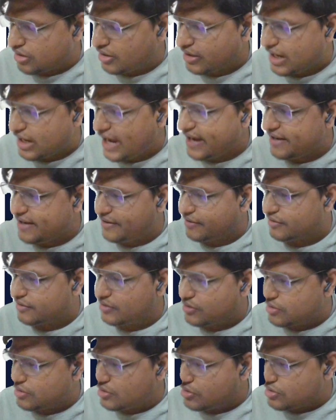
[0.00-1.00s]
right?
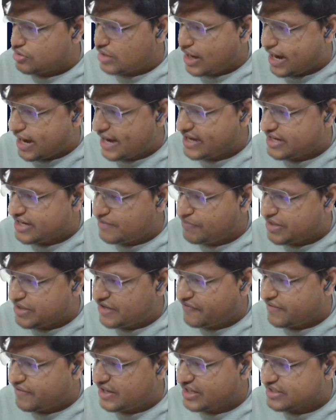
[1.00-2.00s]
And in
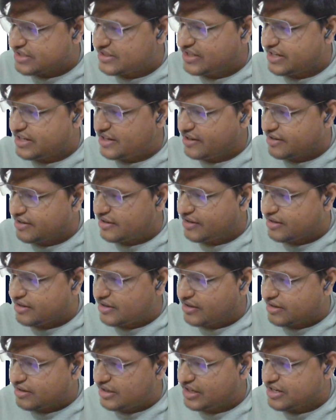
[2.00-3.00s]
between is the
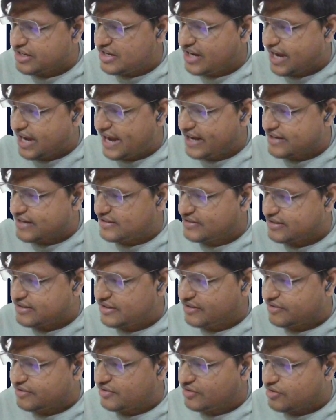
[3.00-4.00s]

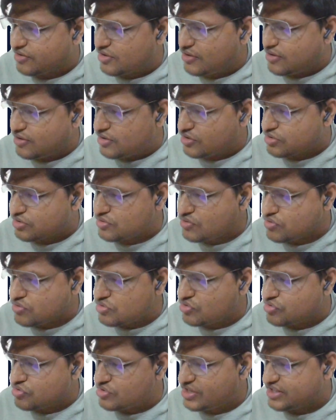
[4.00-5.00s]
TNC.
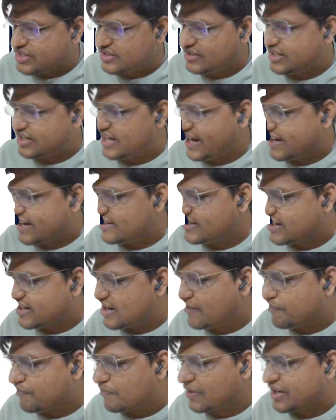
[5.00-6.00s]
So this TNC
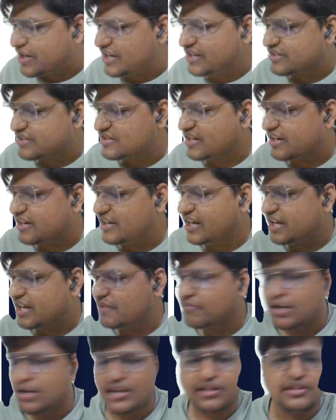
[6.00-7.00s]
company is
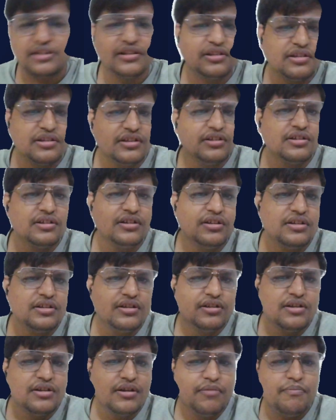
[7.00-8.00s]
nothing but a
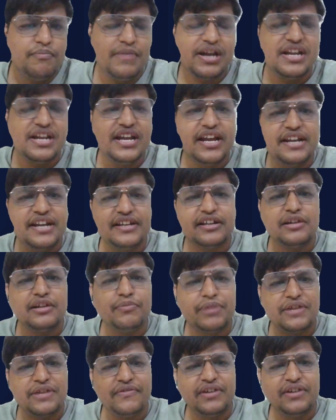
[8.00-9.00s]
mediator
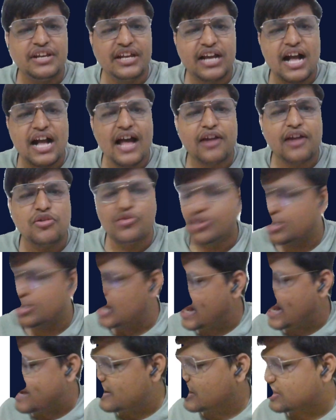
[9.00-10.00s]
between the car owner
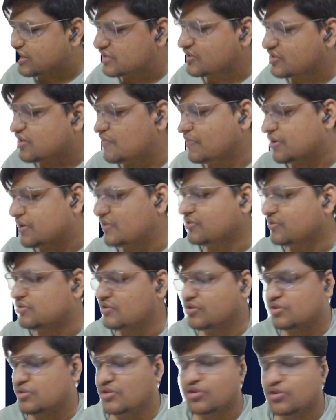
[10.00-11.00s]
and customer.
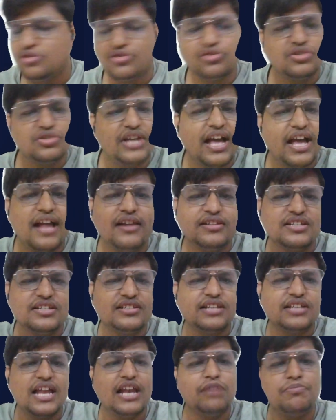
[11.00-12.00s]
So they are
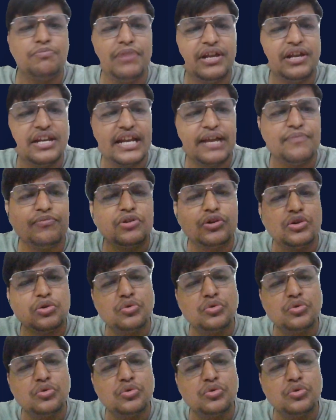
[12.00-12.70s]
just helping them